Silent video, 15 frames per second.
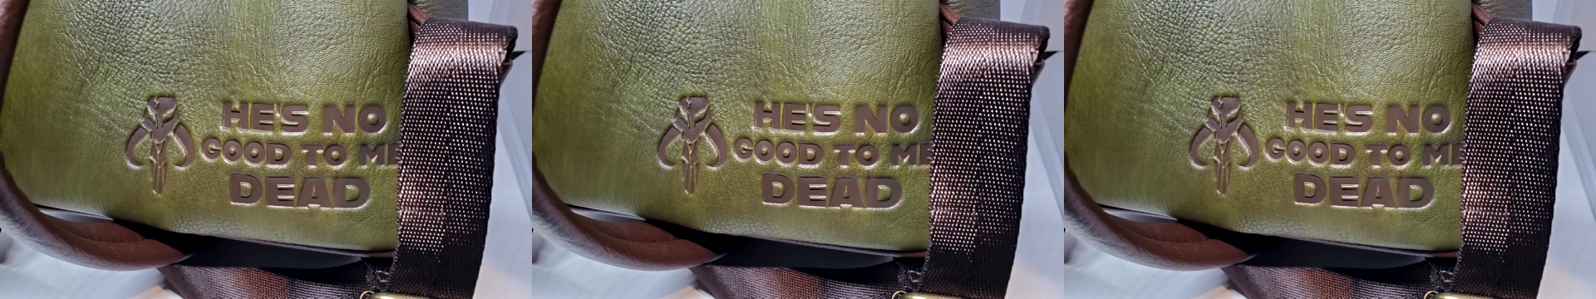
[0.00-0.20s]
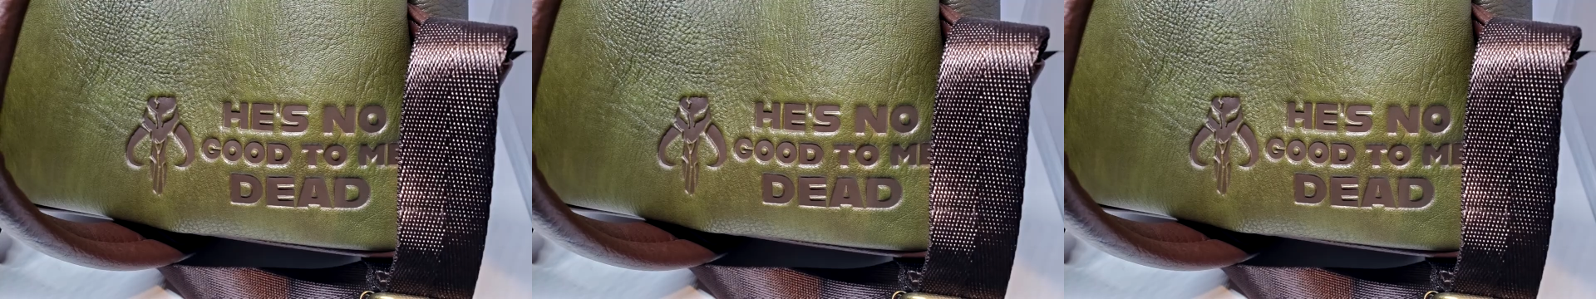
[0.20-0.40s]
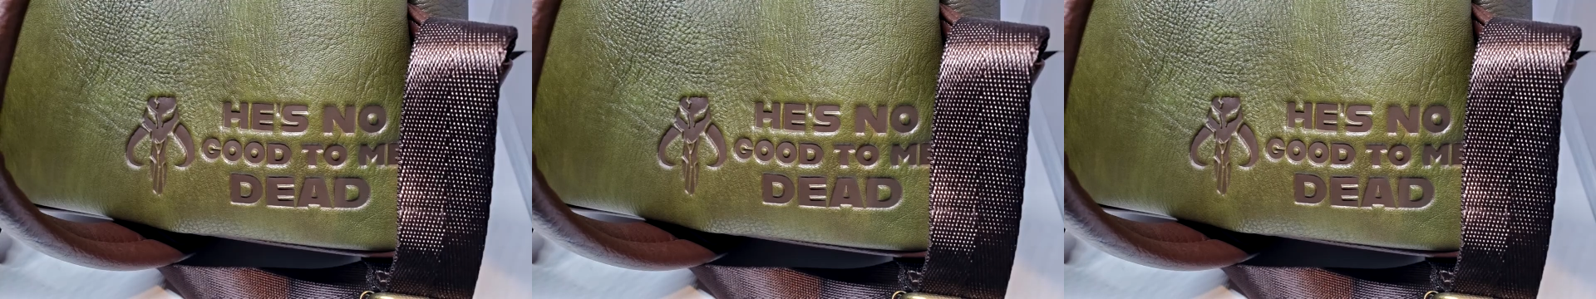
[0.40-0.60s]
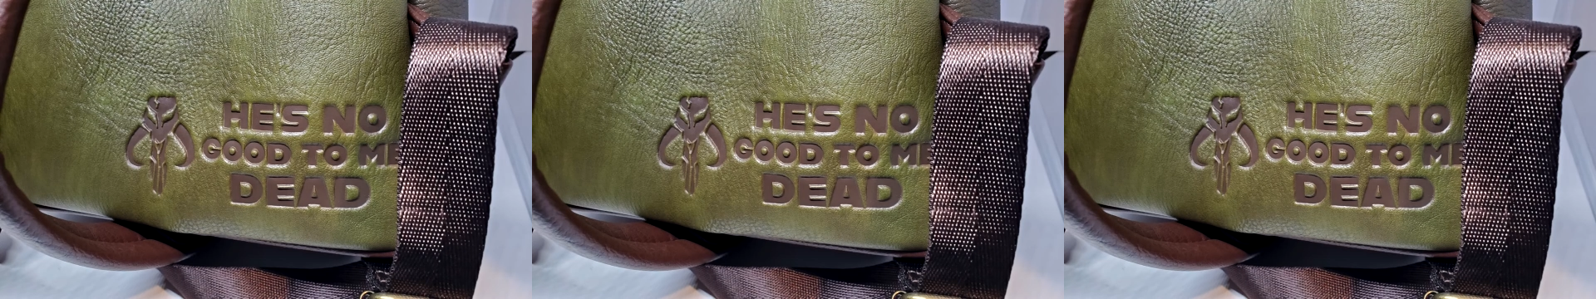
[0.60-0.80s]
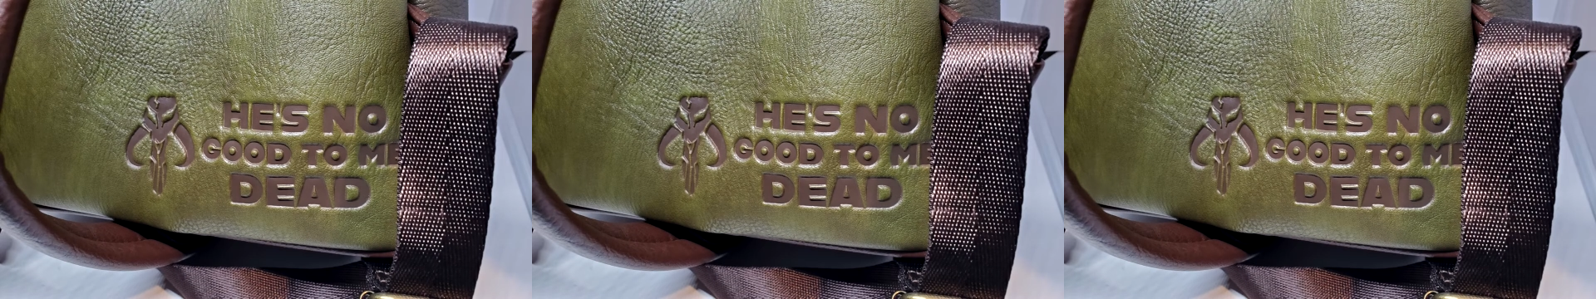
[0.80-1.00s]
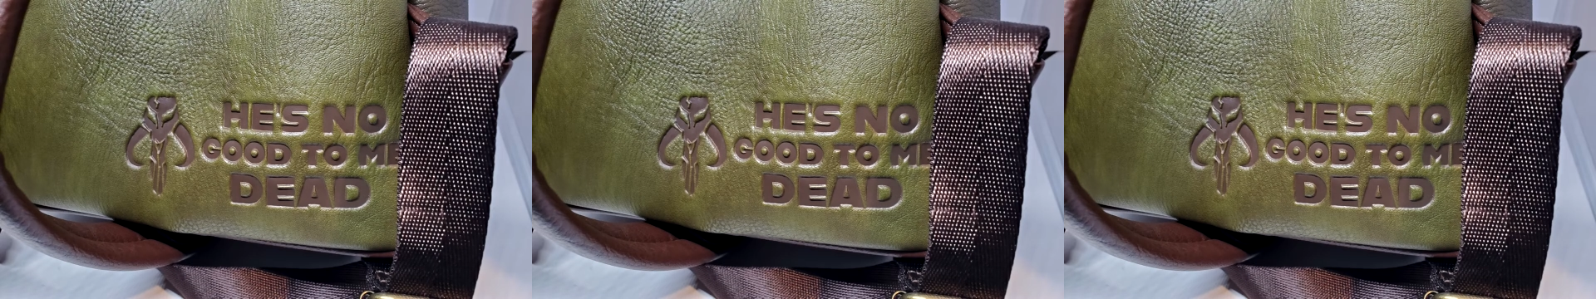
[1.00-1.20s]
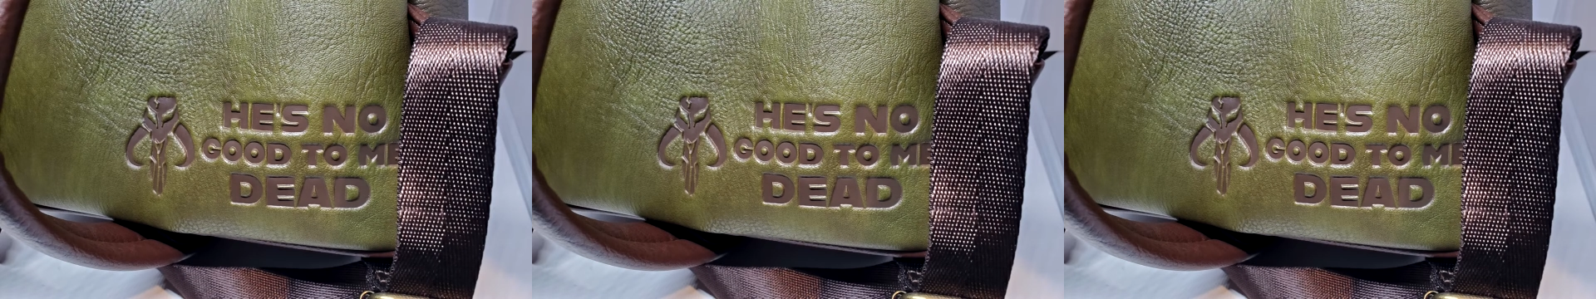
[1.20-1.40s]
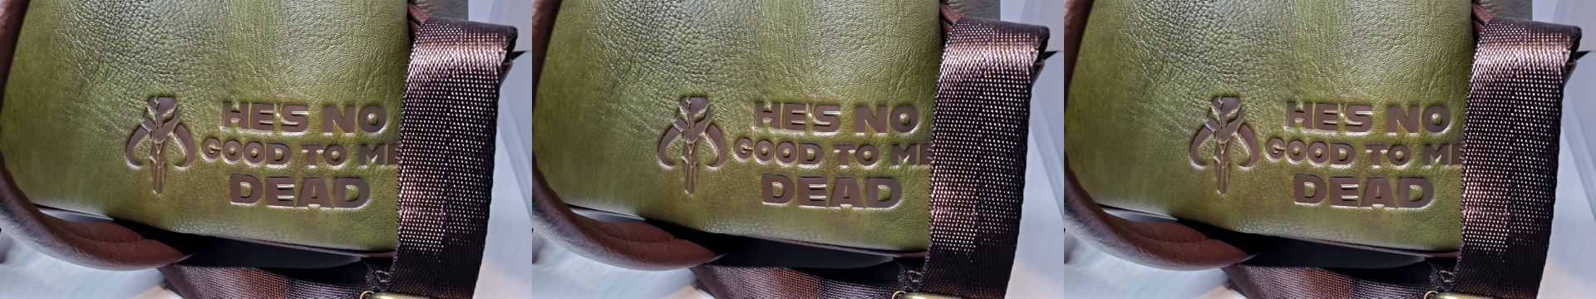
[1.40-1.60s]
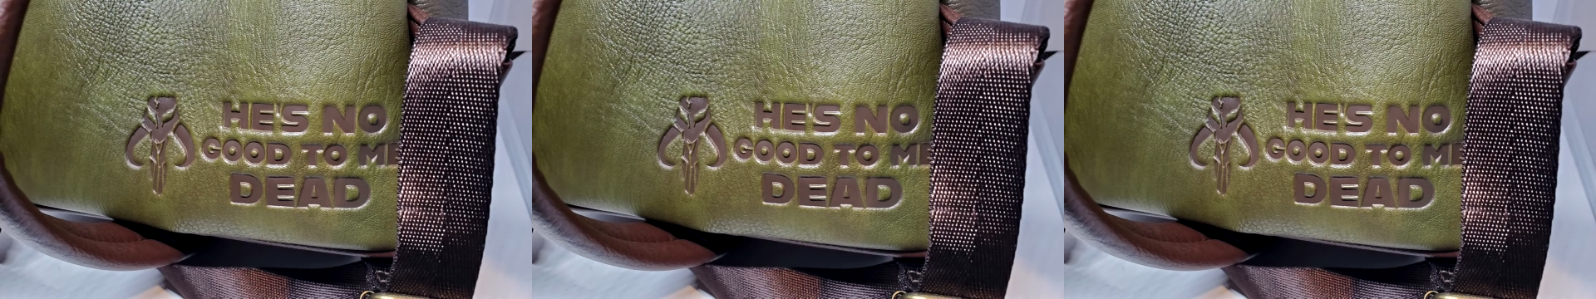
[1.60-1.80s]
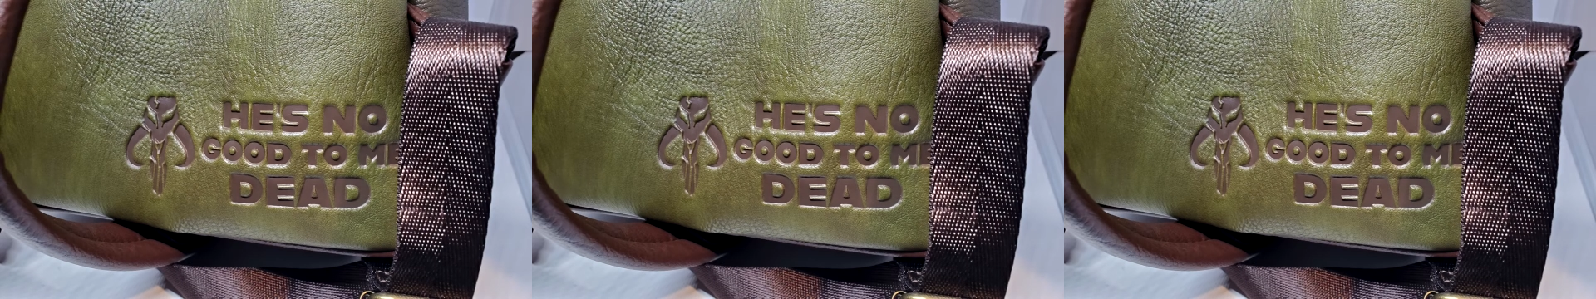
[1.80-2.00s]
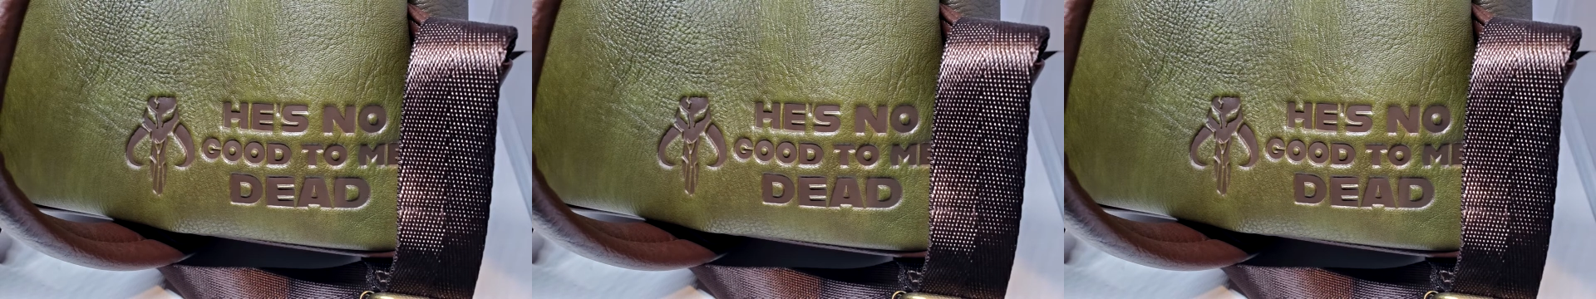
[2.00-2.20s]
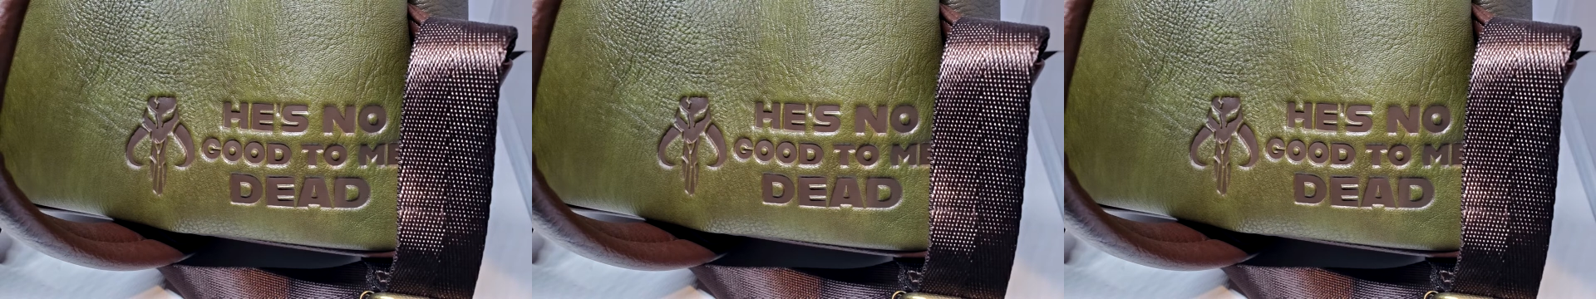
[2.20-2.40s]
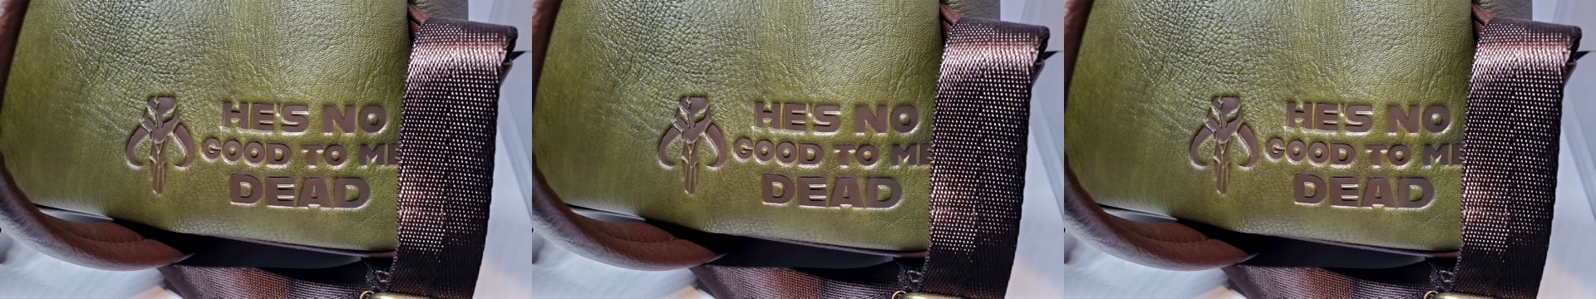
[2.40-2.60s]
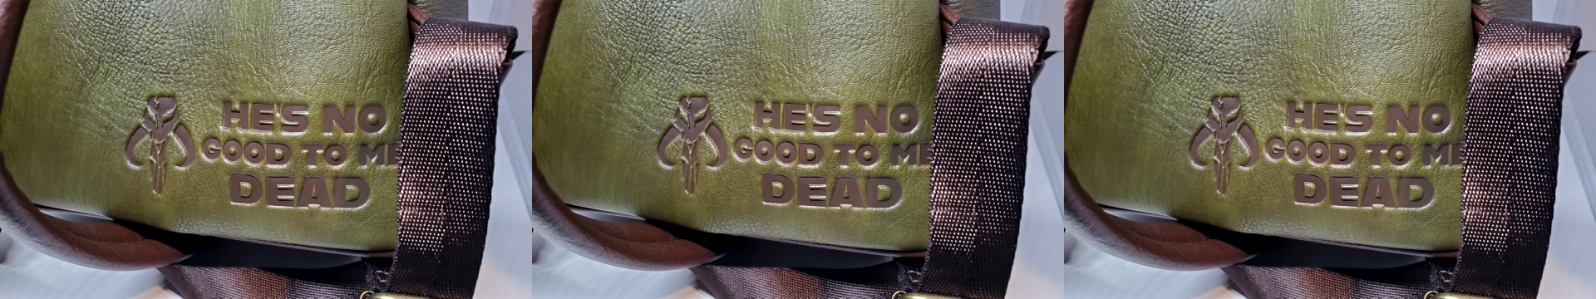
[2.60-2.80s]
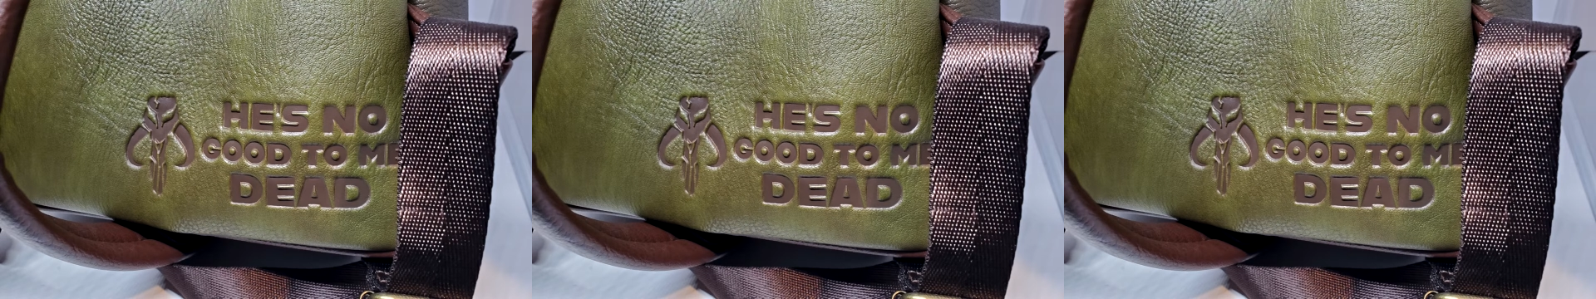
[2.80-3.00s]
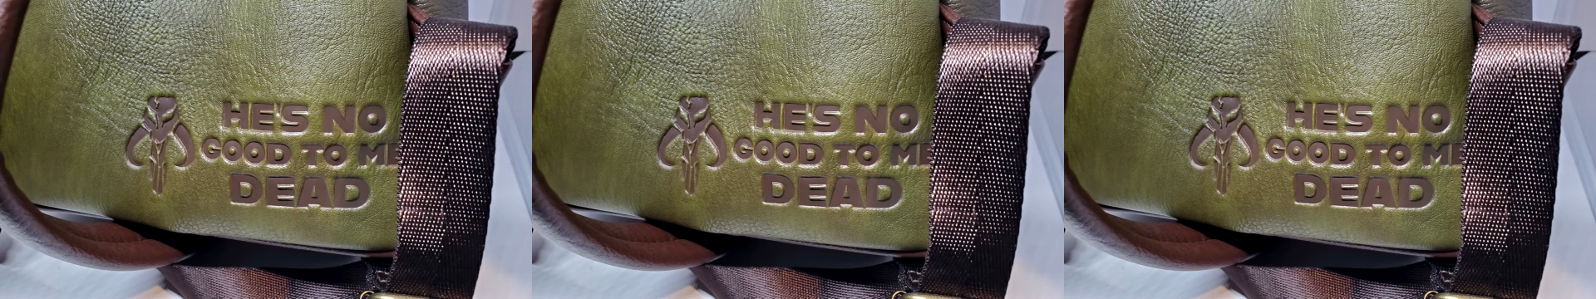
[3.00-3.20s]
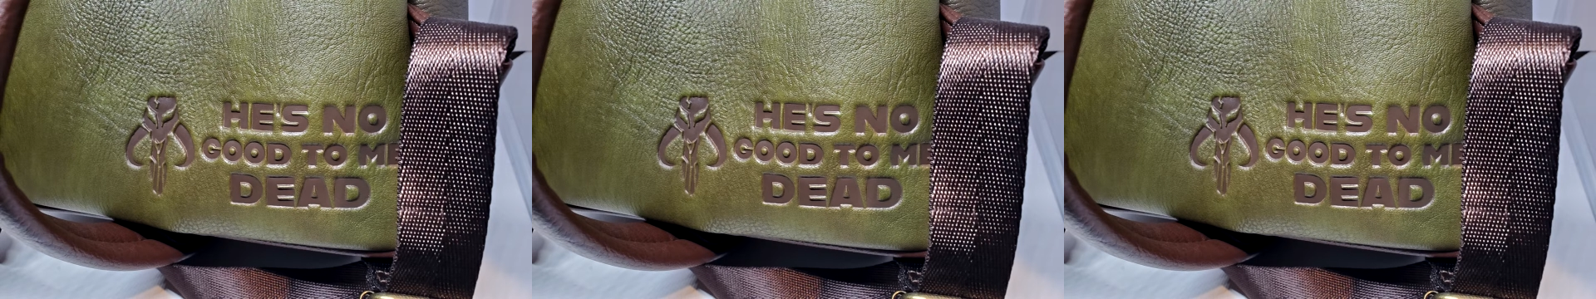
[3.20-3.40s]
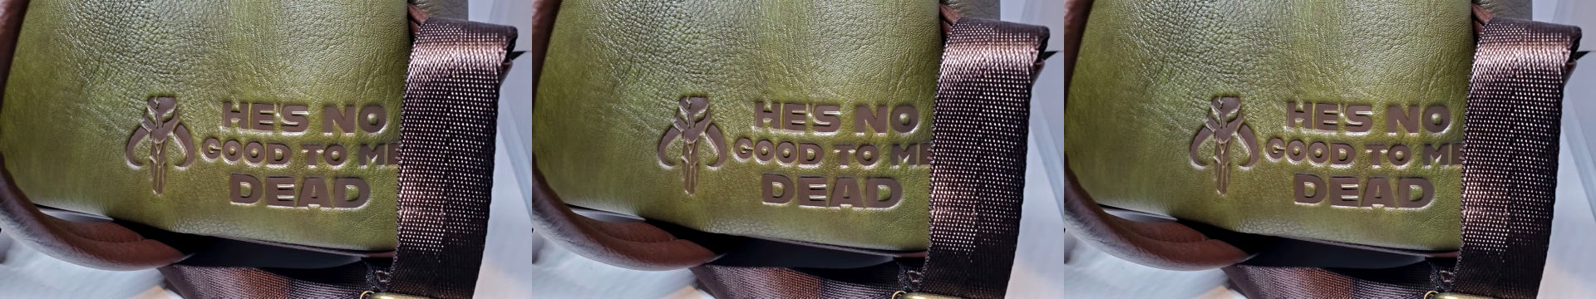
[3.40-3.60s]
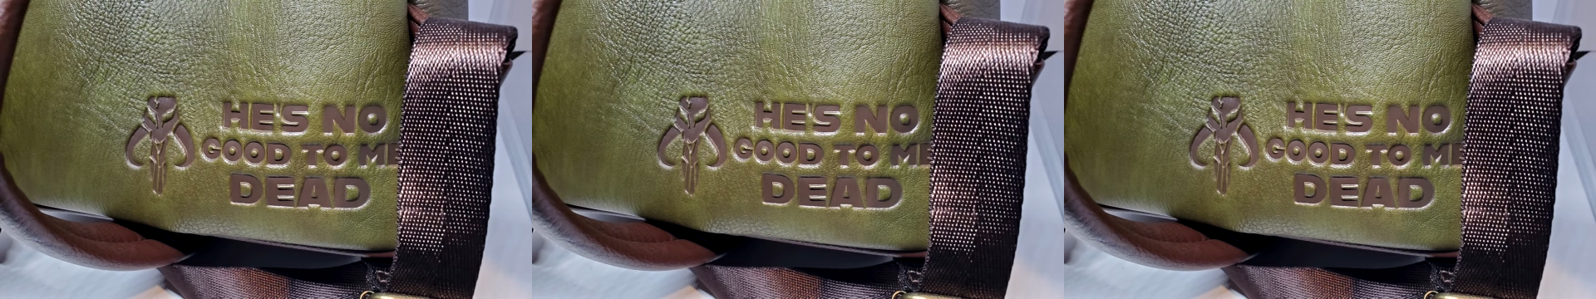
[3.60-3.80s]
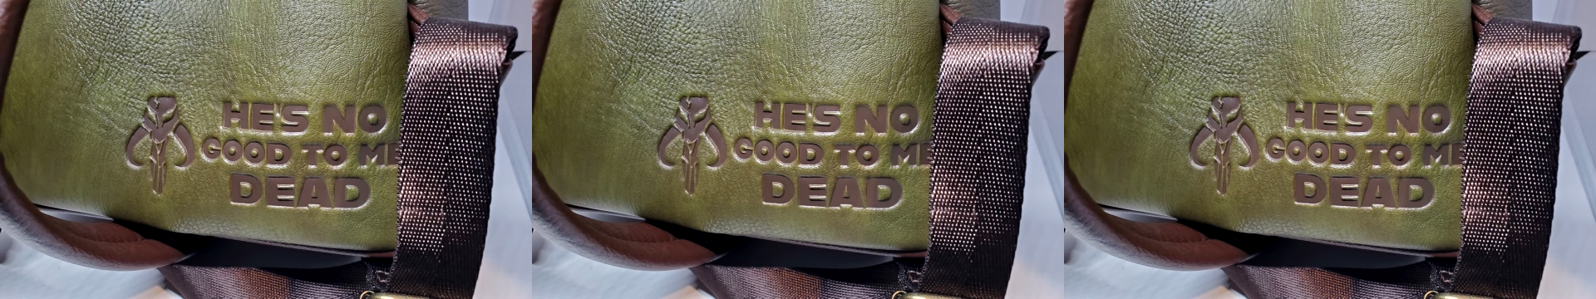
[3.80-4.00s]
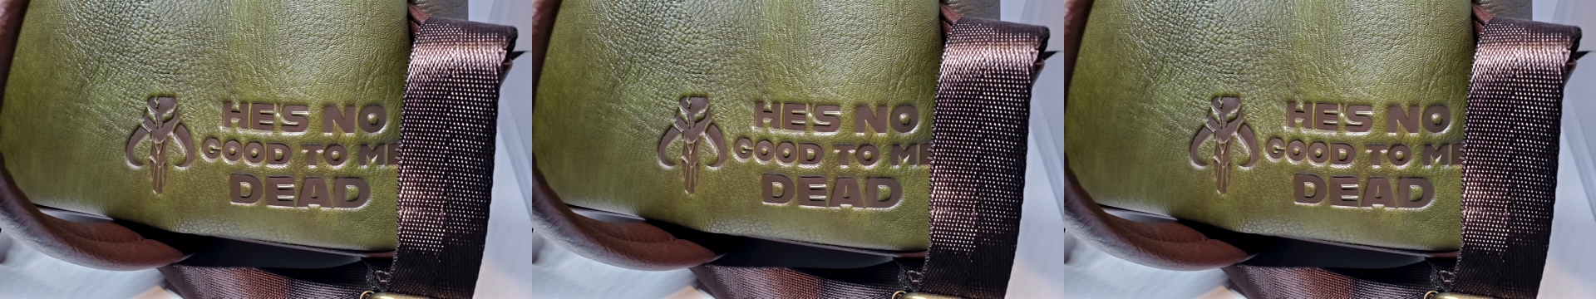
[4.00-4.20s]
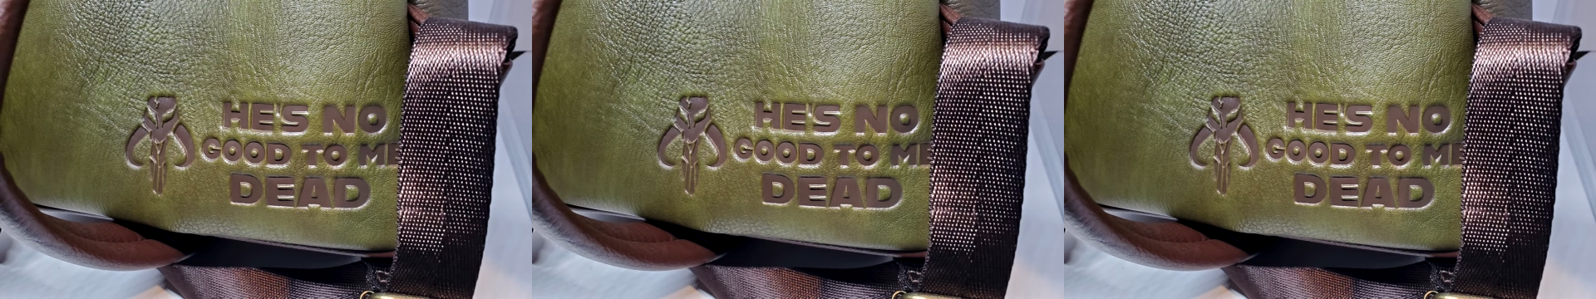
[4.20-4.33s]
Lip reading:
Nobody's mouth can be seen.